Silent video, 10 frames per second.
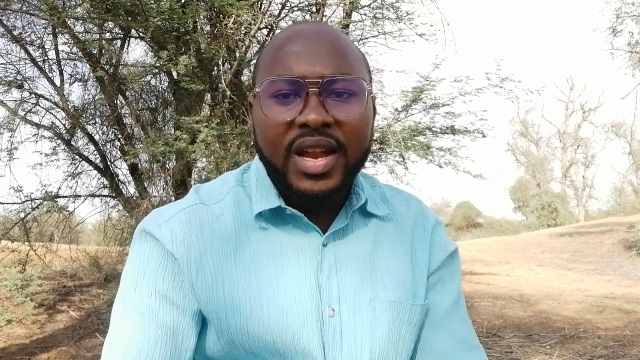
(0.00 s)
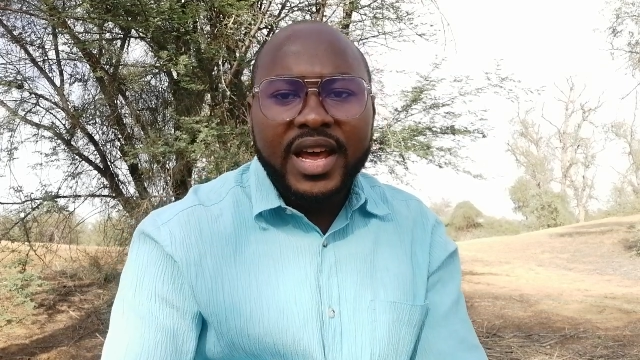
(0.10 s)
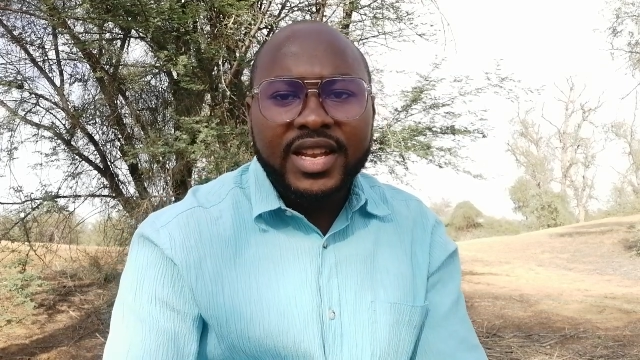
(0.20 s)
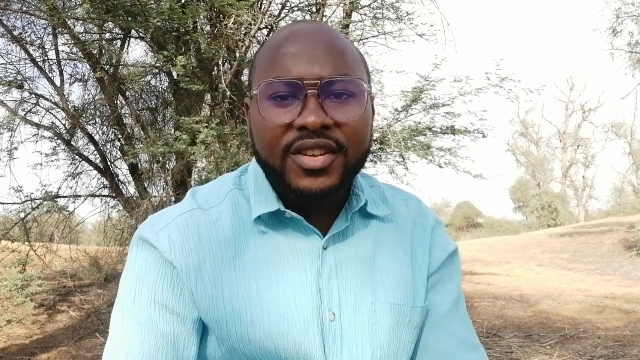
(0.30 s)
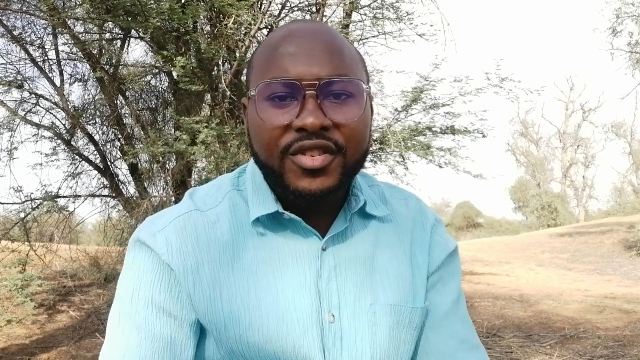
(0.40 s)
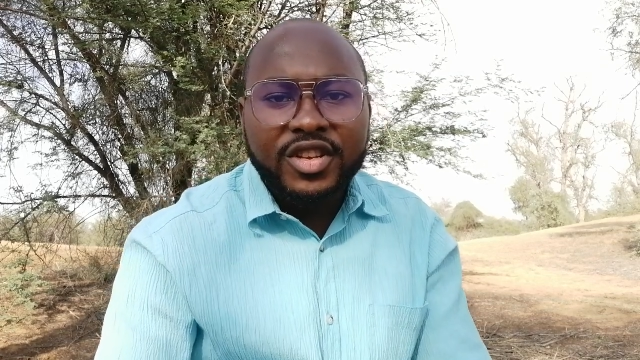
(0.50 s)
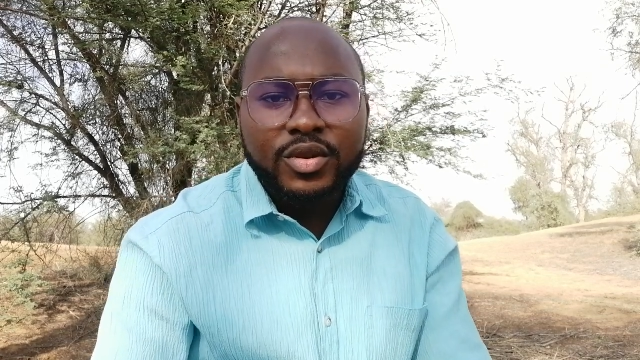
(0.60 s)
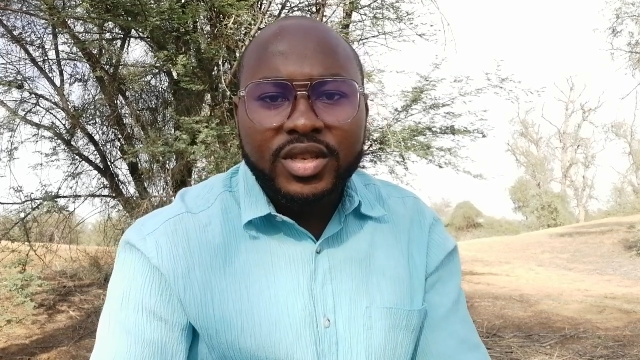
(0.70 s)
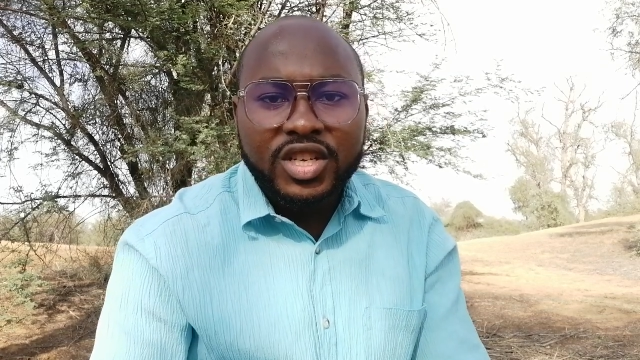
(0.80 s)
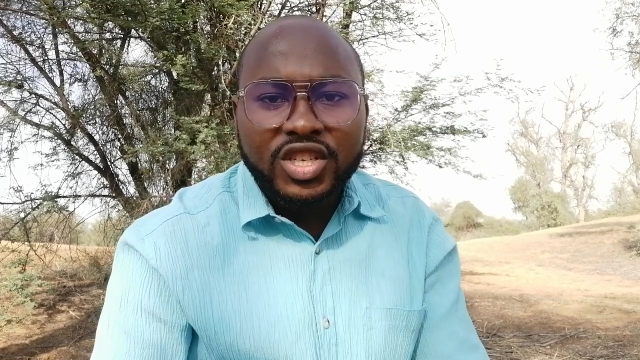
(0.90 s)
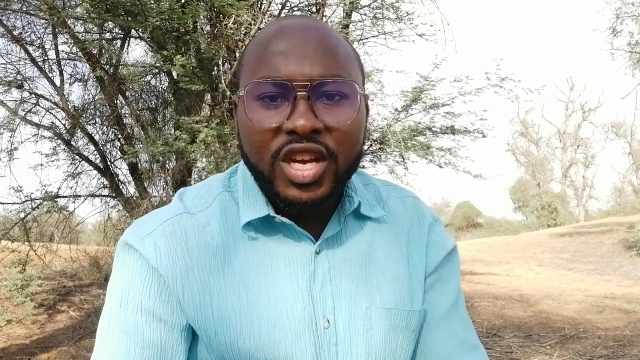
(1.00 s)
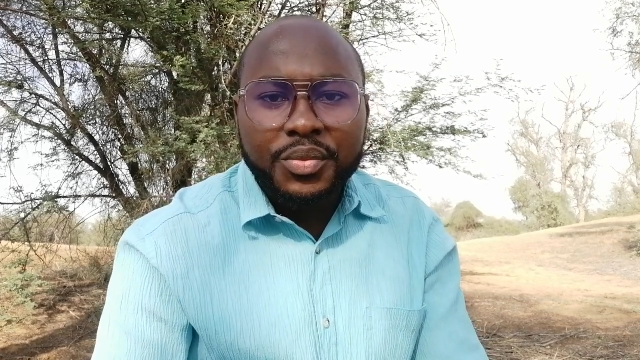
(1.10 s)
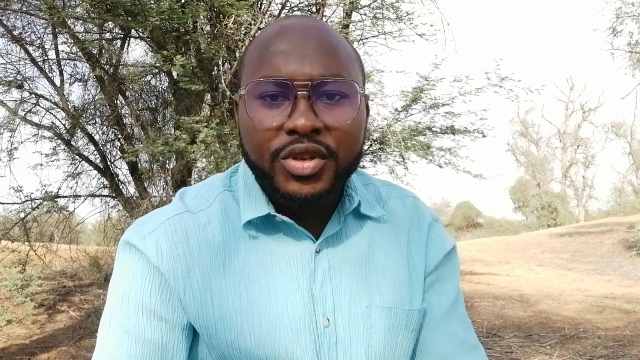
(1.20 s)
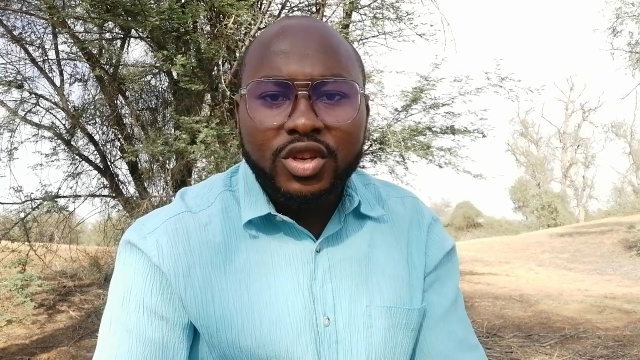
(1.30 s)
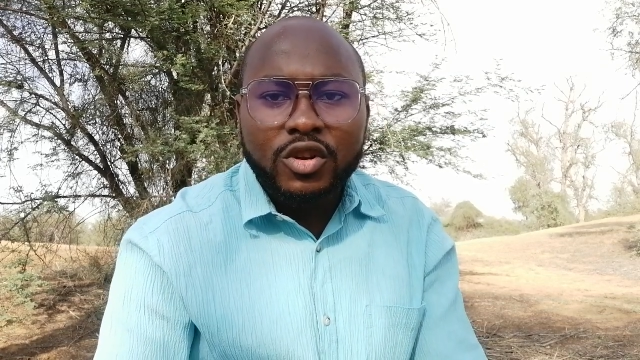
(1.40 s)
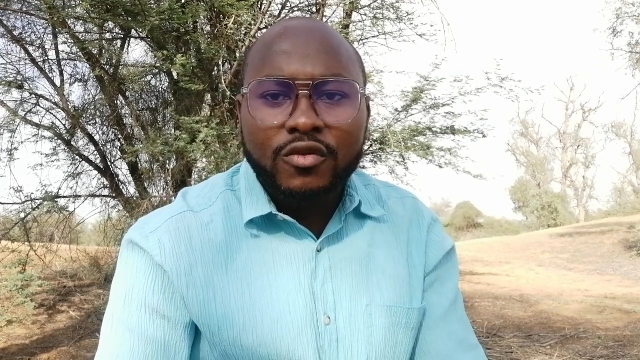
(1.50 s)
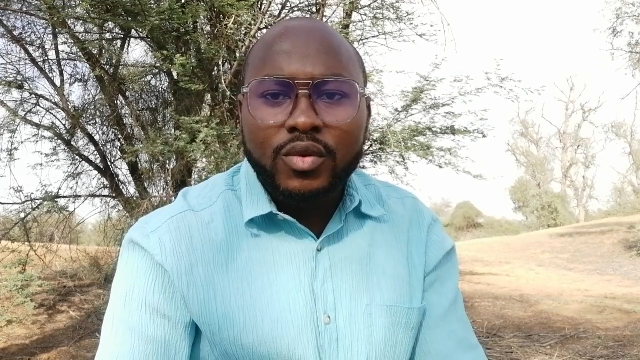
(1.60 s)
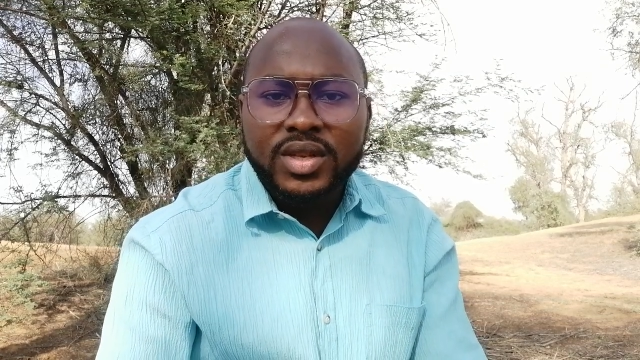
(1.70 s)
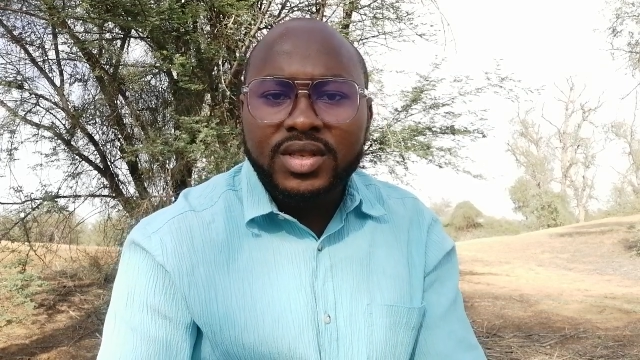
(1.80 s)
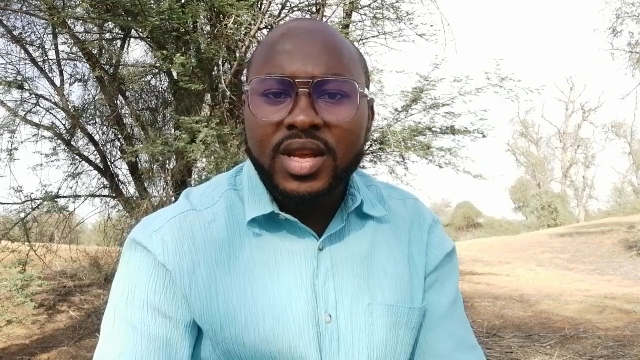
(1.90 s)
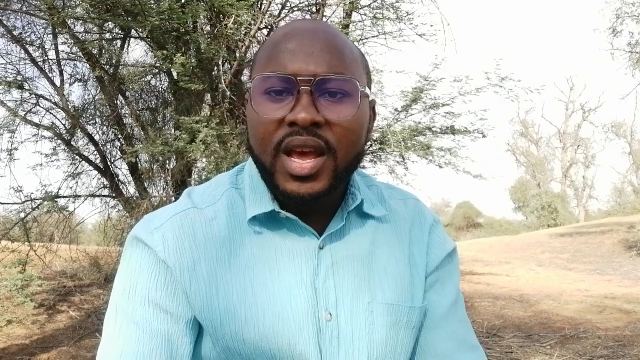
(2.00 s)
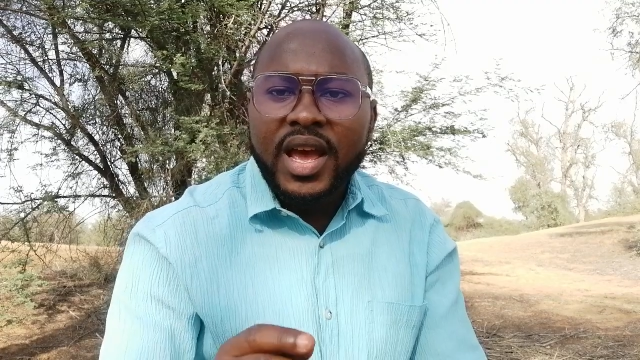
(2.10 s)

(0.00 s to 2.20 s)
like the videos, and share it with your loved ones.